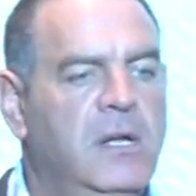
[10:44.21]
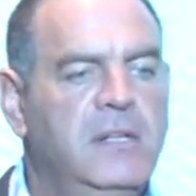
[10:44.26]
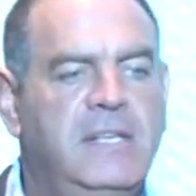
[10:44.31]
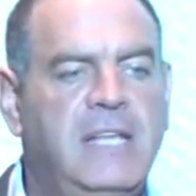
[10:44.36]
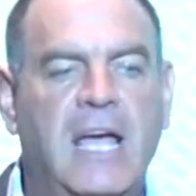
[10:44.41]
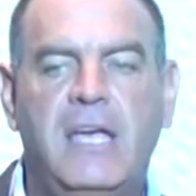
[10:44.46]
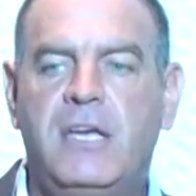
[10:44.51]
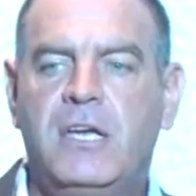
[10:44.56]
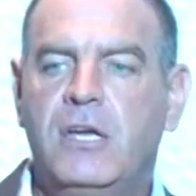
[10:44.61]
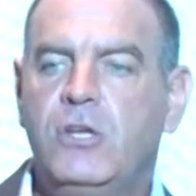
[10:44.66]

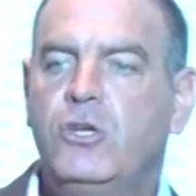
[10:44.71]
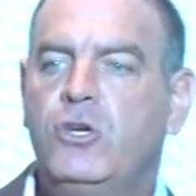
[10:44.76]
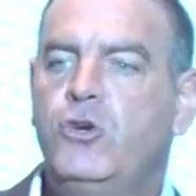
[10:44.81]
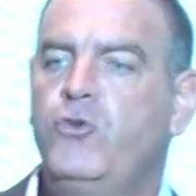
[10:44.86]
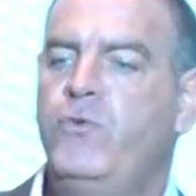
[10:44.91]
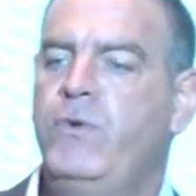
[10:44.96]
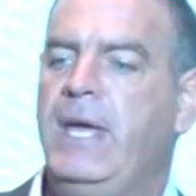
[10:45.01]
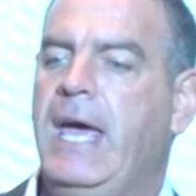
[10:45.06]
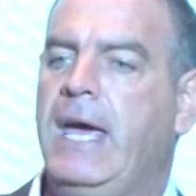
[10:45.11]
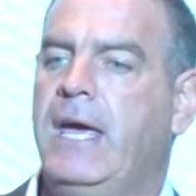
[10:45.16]
they can
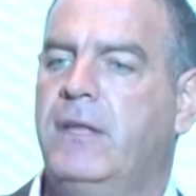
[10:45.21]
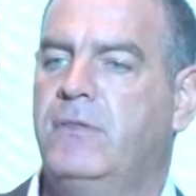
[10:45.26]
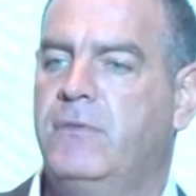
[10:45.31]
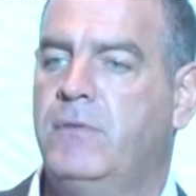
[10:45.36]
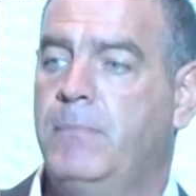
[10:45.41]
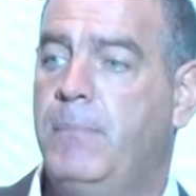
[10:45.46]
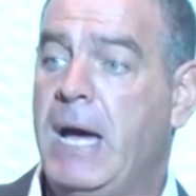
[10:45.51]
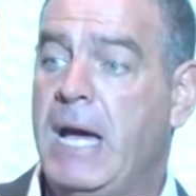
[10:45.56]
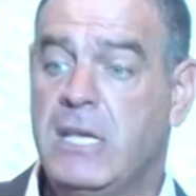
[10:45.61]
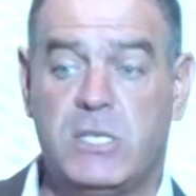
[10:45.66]
create,
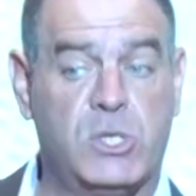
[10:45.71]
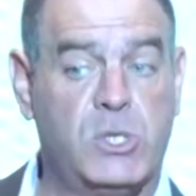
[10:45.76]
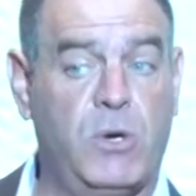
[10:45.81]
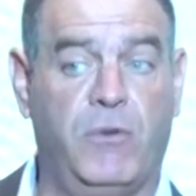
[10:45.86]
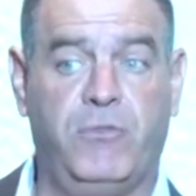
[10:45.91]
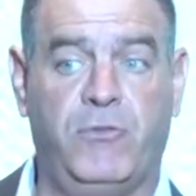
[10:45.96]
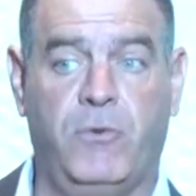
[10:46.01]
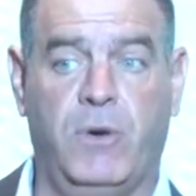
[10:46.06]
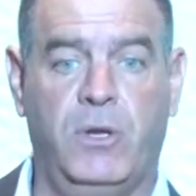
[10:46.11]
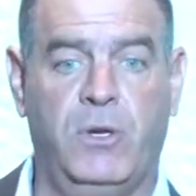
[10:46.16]
by
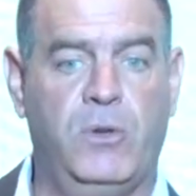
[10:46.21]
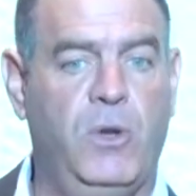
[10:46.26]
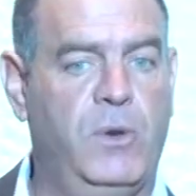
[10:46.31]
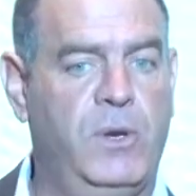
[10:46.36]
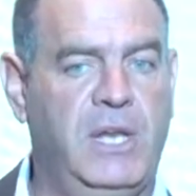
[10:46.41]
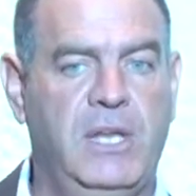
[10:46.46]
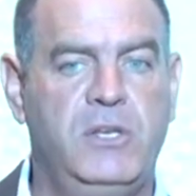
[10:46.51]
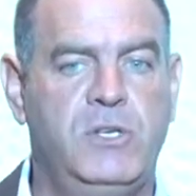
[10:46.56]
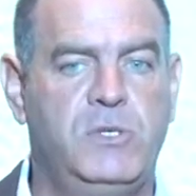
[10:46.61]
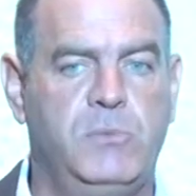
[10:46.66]
software, you don't
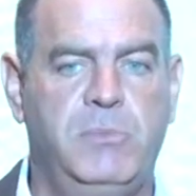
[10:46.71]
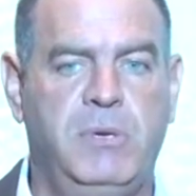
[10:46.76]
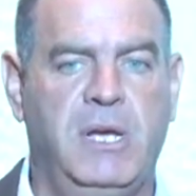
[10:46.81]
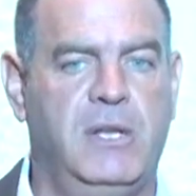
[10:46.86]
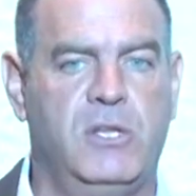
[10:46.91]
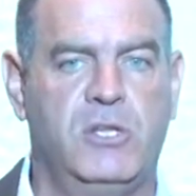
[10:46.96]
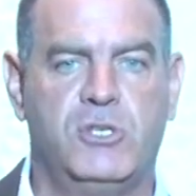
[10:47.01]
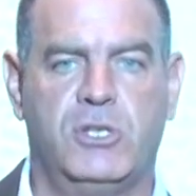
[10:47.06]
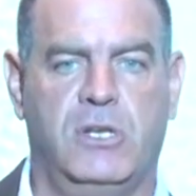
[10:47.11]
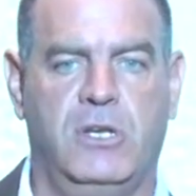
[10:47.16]
need to be an
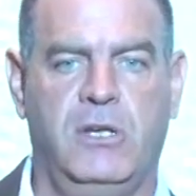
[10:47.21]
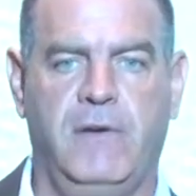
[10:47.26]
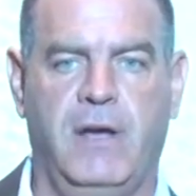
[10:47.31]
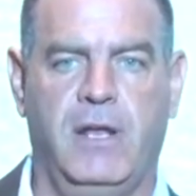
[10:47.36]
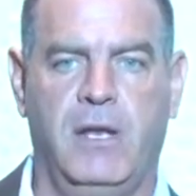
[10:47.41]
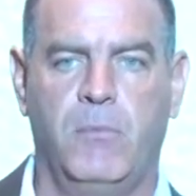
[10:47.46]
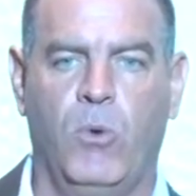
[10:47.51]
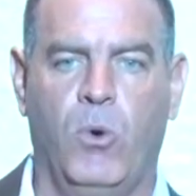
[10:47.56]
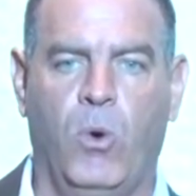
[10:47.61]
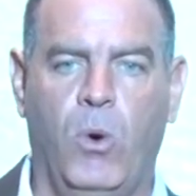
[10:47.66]
engineer
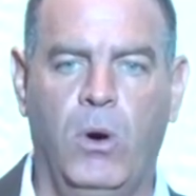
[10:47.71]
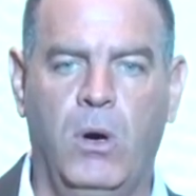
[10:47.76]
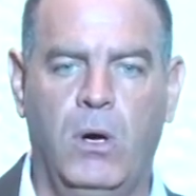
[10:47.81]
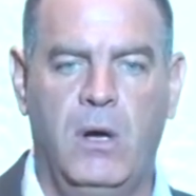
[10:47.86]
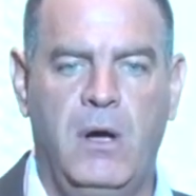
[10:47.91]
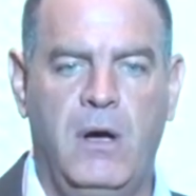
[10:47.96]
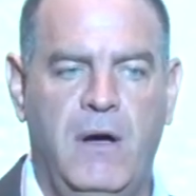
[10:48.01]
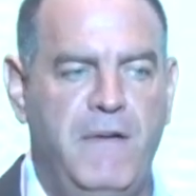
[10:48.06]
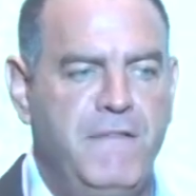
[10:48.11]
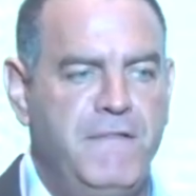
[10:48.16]
anymore,
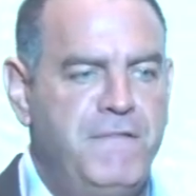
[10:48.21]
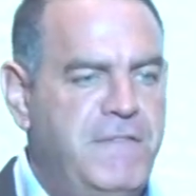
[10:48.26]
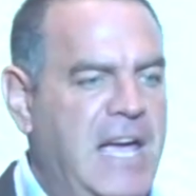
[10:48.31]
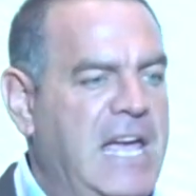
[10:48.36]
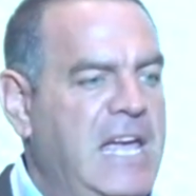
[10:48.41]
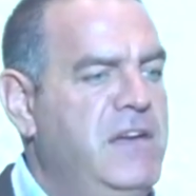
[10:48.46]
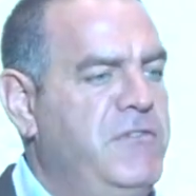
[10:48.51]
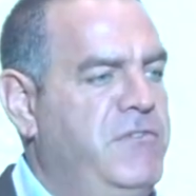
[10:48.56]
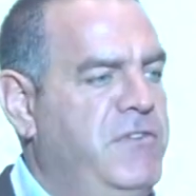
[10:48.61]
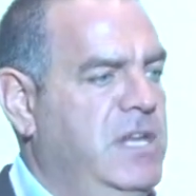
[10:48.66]

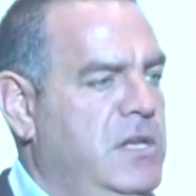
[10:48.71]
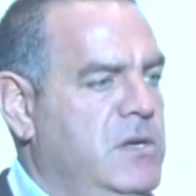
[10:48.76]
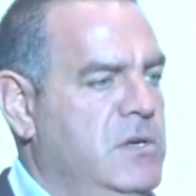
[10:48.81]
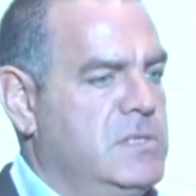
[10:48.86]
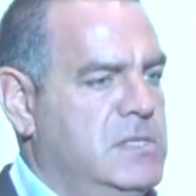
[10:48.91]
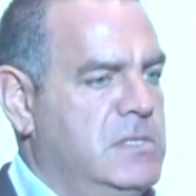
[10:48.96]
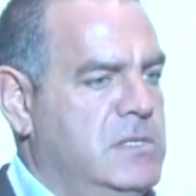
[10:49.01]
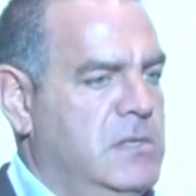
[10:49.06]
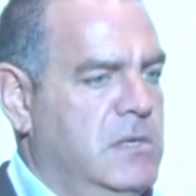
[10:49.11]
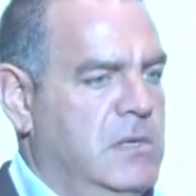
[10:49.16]
fake videos.